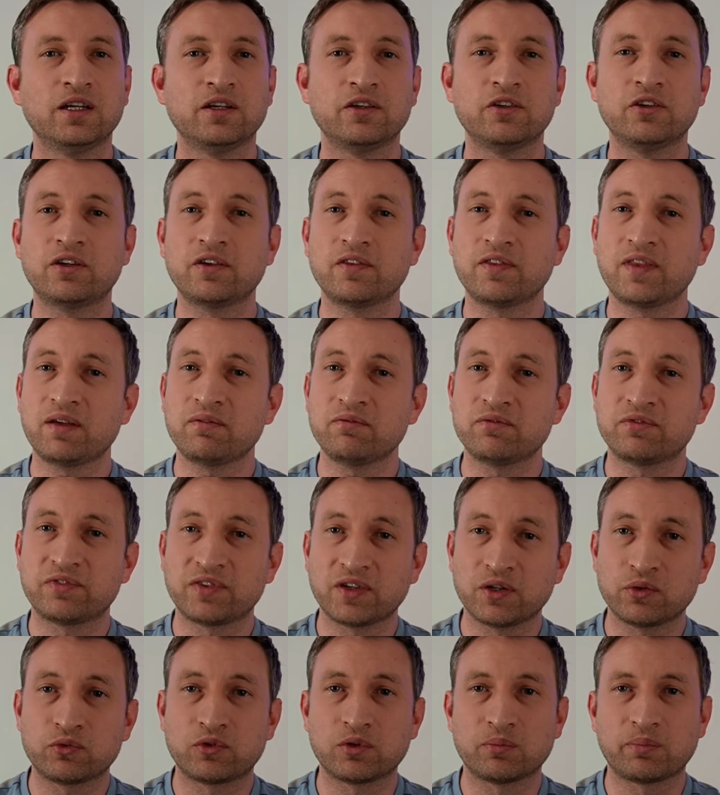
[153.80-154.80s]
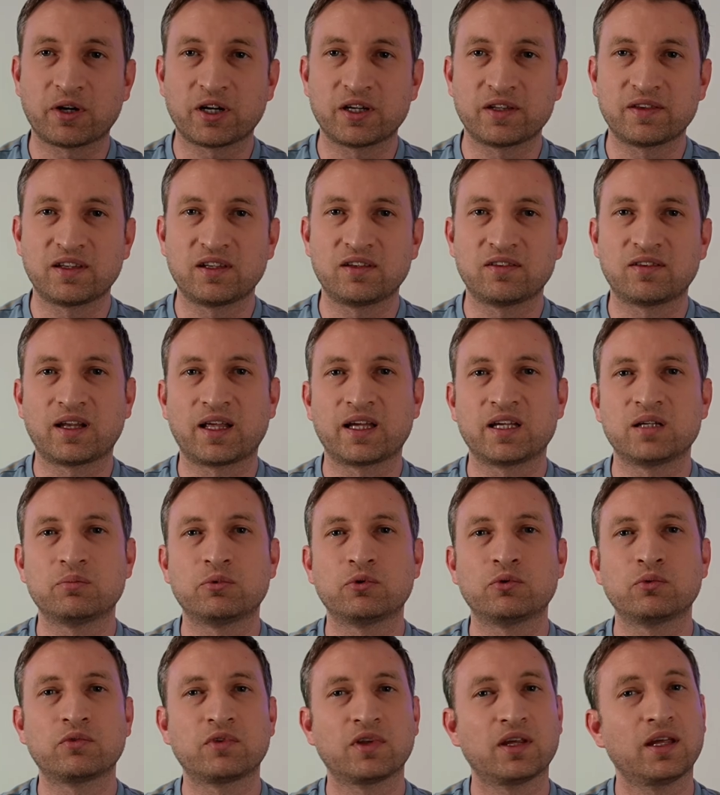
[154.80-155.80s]
You can then filter by these
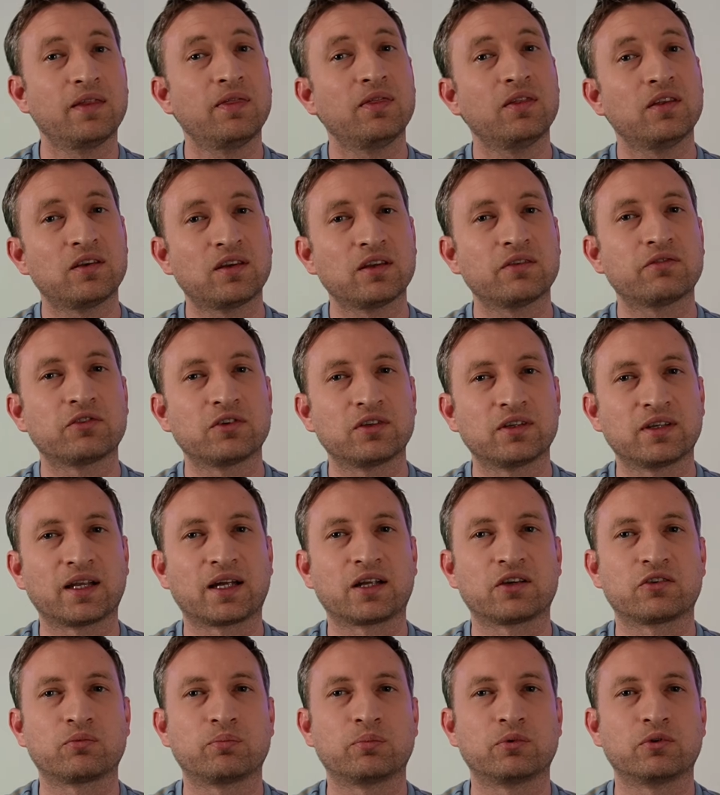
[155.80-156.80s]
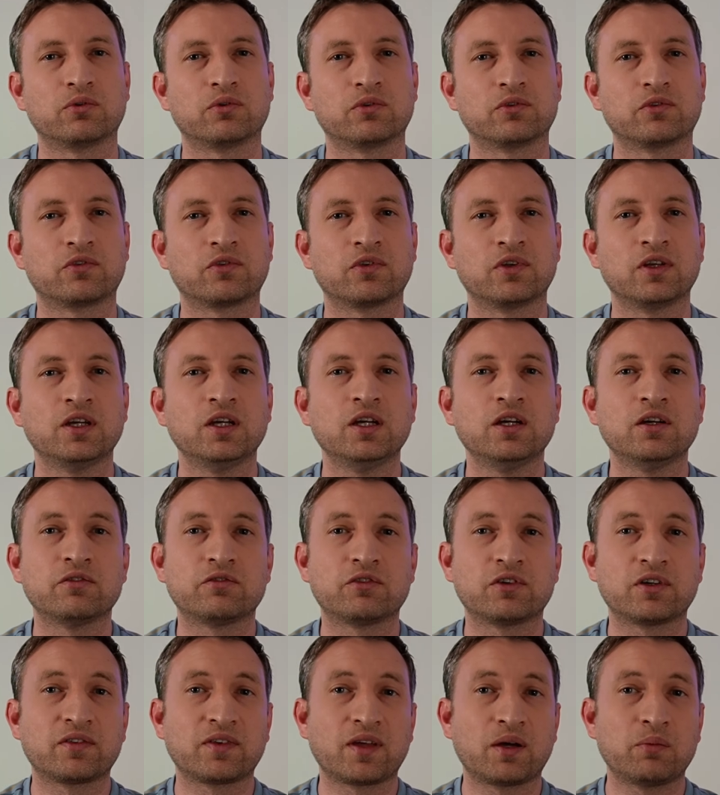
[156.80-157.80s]
labels in the different dashboards.
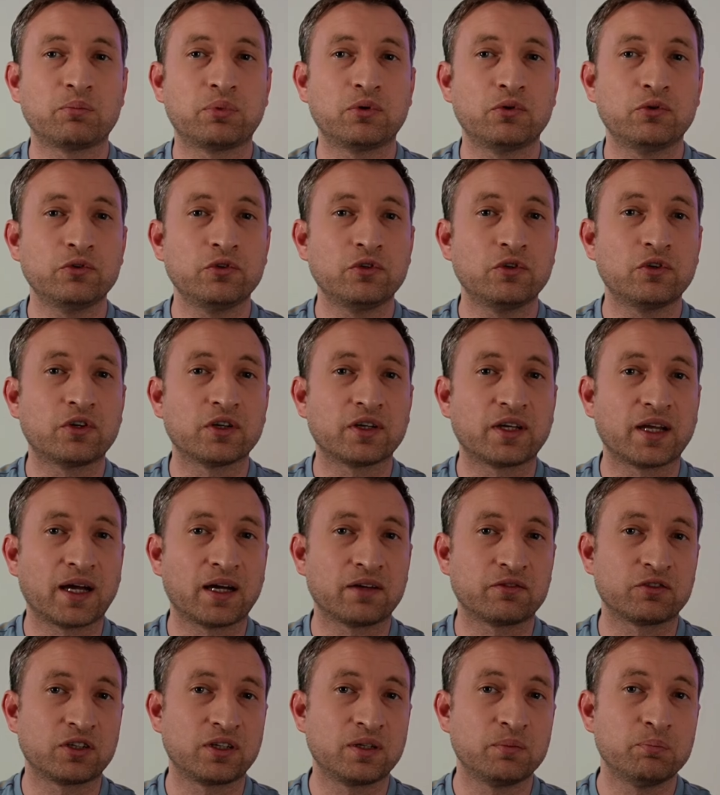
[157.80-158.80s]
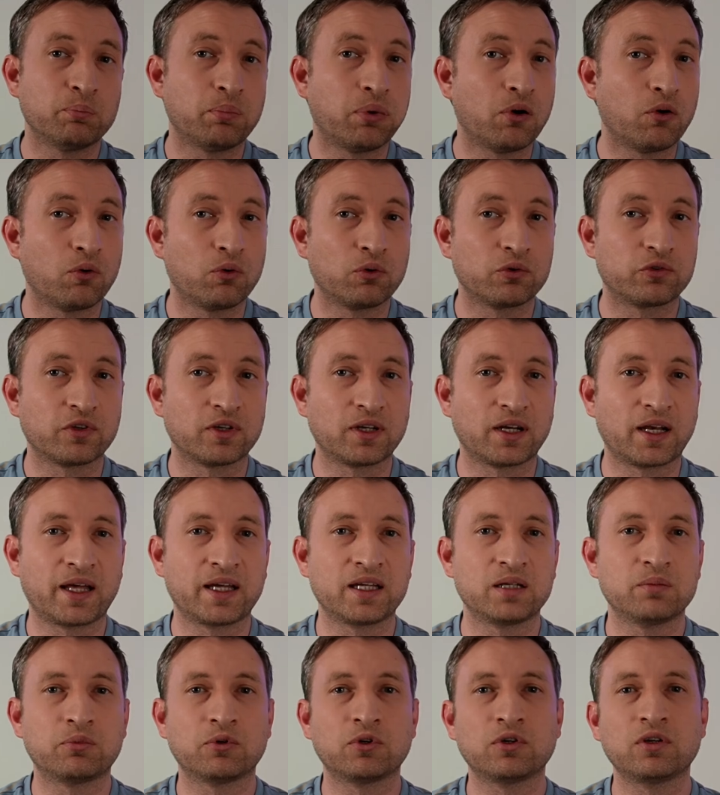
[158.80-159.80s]
For example, you could have an important
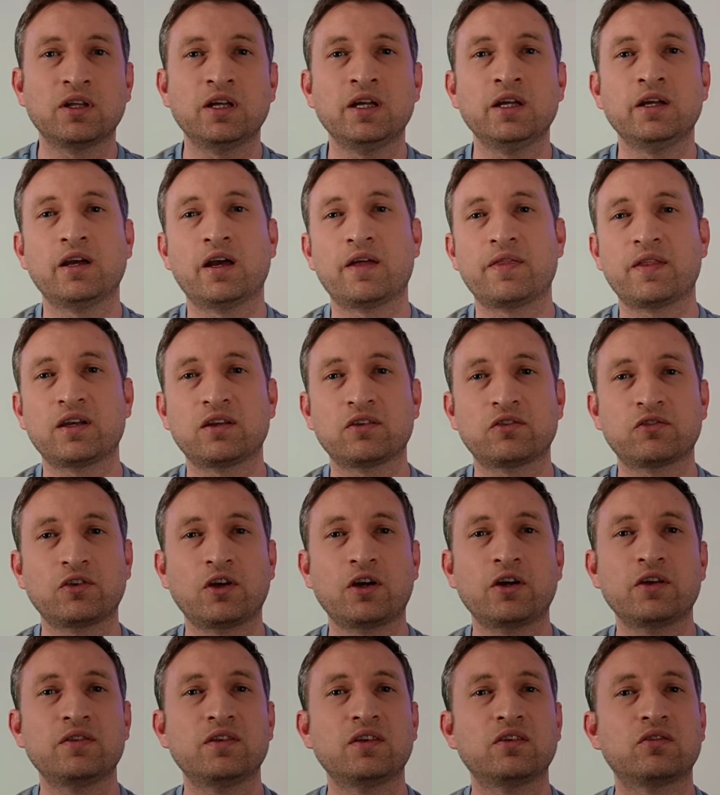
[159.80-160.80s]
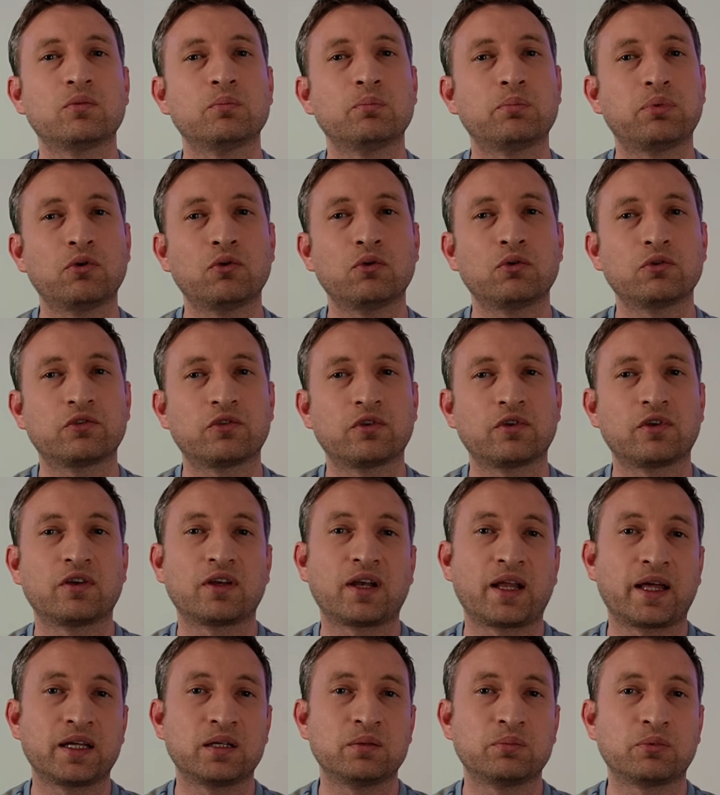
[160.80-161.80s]
label and then assign this important
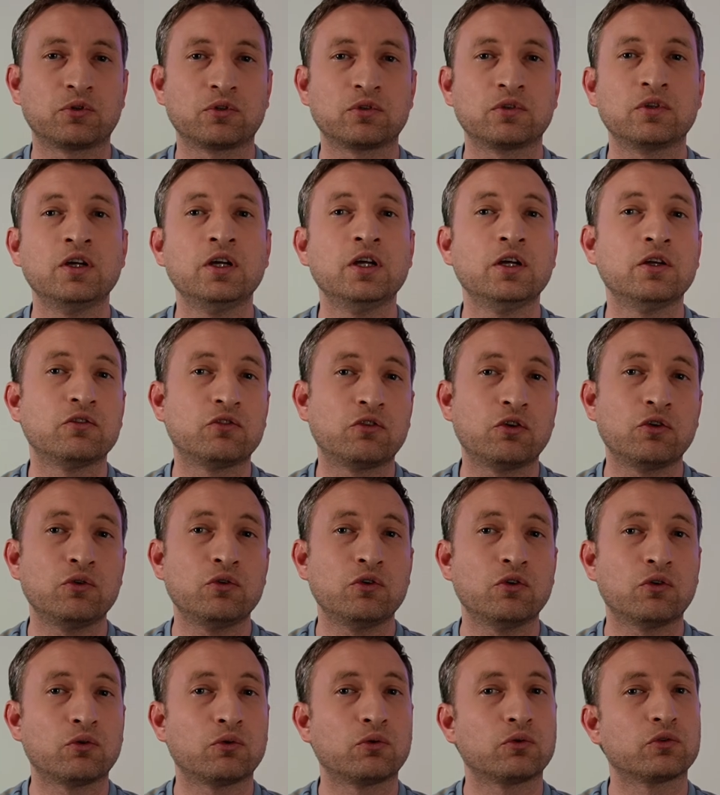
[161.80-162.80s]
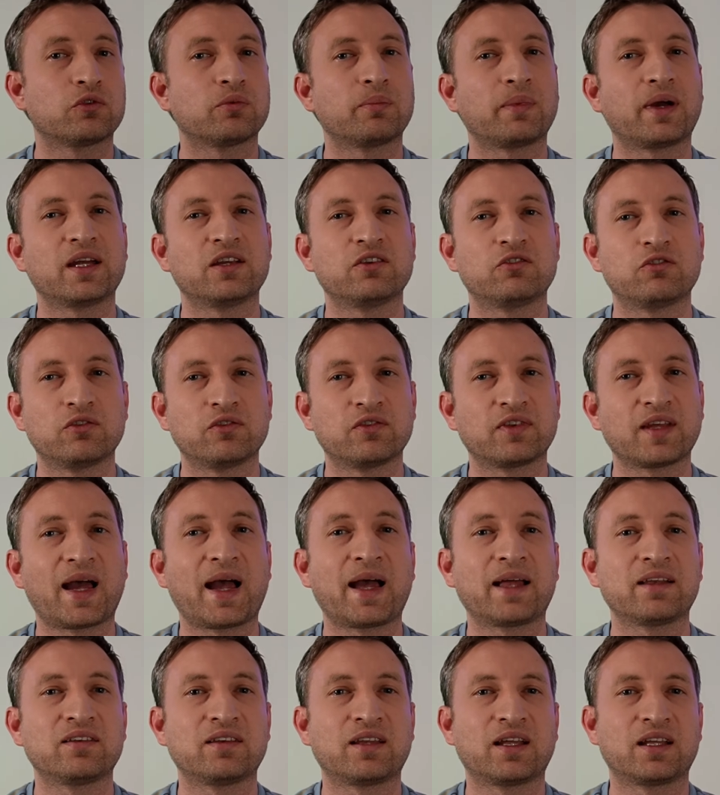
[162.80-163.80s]
label to your automations
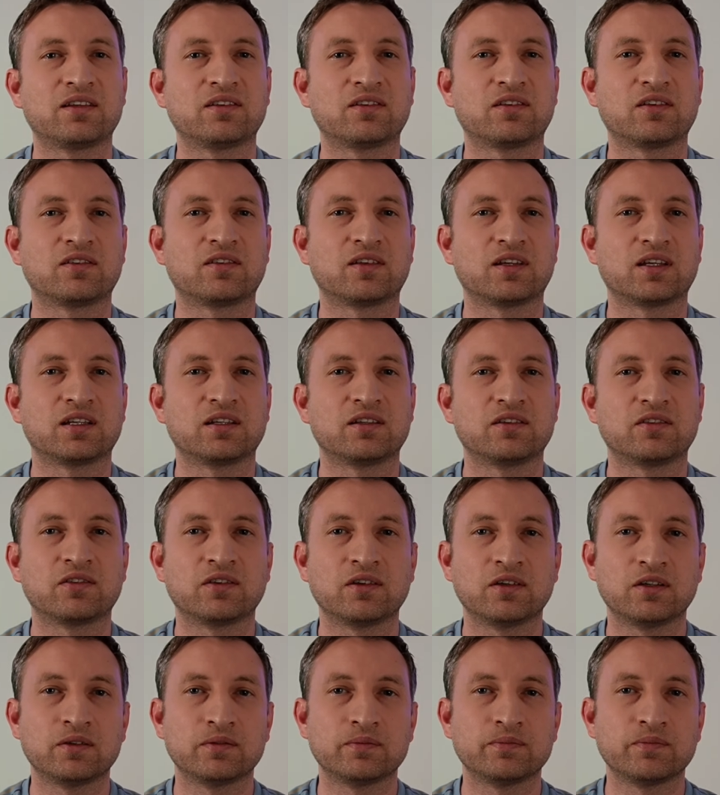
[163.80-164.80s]
and entities.